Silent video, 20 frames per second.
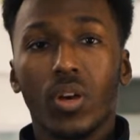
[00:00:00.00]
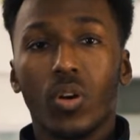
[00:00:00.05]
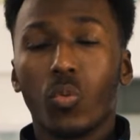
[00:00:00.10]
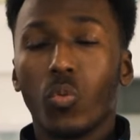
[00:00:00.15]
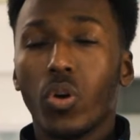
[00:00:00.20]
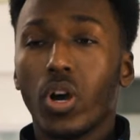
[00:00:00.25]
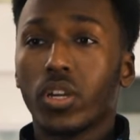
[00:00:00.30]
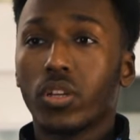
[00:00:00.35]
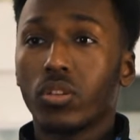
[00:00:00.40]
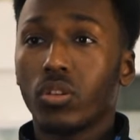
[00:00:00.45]

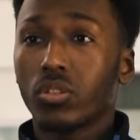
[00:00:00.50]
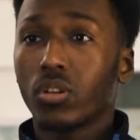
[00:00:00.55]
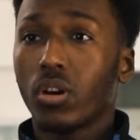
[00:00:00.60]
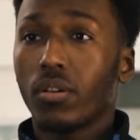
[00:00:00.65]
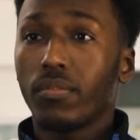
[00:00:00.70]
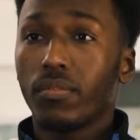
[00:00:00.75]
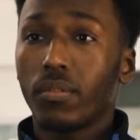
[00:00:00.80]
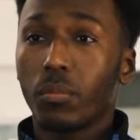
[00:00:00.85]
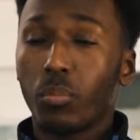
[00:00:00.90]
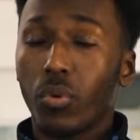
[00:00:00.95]
working on
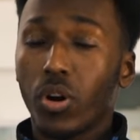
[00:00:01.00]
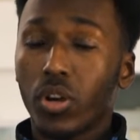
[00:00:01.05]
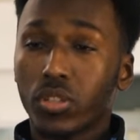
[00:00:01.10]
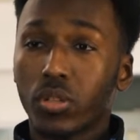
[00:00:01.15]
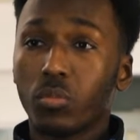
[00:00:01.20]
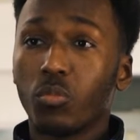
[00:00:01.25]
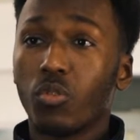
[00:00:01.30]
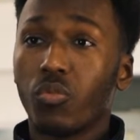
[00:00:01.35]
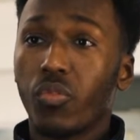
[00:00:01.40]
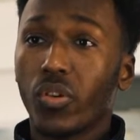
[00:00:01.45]
our
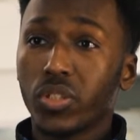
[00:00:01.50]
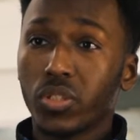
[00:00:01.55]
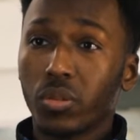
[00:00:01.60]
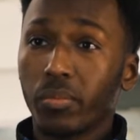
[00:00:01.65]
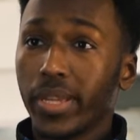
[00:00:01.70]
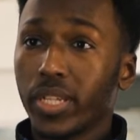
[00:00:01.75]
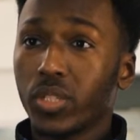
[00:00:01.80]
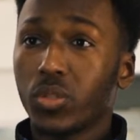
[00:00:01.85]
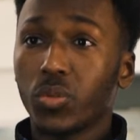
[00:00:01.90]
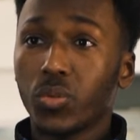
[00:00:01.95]
basketball
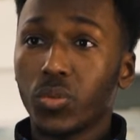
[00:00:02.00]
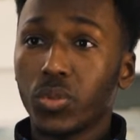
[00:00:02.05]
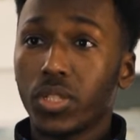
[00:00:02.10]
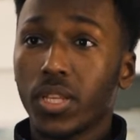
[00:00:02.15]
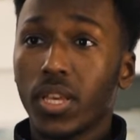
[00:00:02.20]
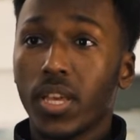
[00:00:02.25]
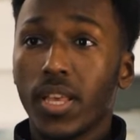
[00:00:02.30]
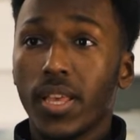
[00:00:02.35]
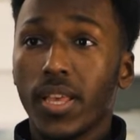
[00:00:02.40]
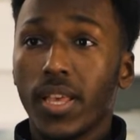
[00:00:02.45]

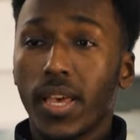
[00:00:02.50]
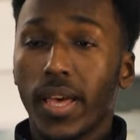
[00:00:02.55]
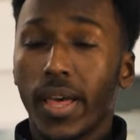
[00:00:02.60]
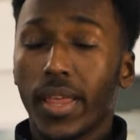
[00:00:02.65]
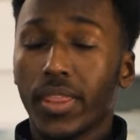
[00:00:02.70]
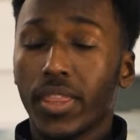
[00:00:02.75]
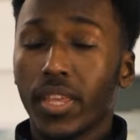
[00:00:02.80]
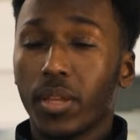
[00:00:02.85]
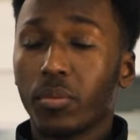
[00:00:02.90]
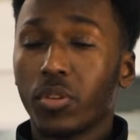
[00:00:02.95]
fundamentals
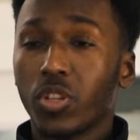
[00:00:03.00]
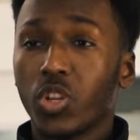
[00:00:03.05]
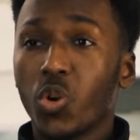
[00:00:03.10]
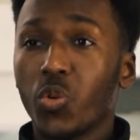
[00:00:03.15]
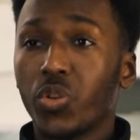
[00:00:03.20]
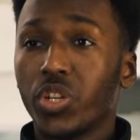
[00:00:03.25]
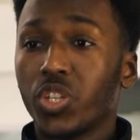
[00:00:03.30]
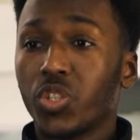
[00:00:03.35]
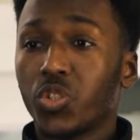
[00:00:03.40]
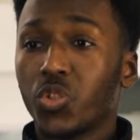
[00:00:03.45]
and then
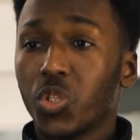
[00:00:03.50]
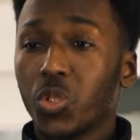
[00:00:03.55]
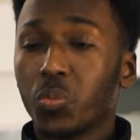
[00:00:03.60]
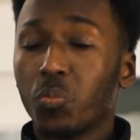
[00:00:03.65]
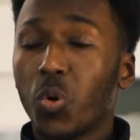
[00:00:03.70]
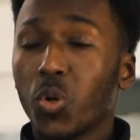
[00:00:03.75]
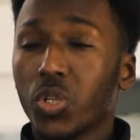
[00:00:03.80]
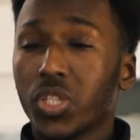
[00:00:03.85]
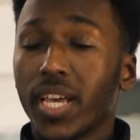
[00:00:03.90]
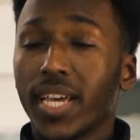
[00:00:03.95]
going into
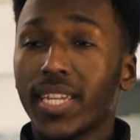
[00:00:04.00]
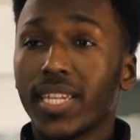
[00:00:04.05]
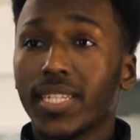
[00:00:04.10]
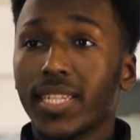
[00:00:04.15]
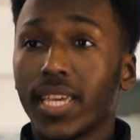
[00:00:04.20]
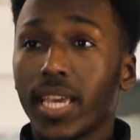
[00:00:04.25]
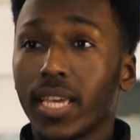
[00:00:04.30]
small-sided